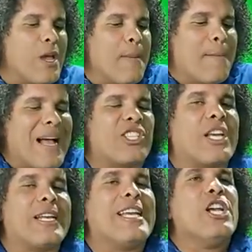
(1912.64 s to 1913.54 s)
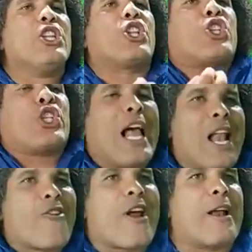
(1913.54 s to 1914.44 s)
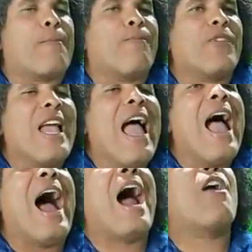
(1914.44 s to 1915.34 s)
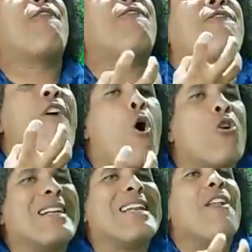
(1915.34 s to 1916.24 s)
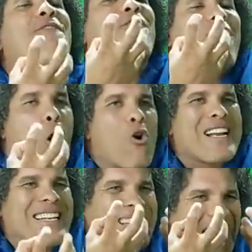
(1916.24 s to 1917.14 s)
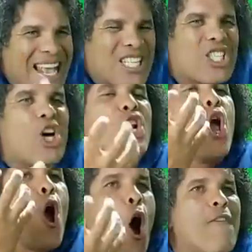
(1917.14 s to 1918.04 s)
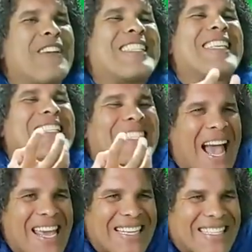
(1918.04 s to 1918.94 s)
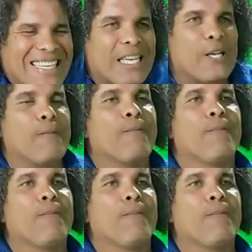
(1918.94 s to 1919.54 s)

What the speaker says: imagine the children are the foundation of a society.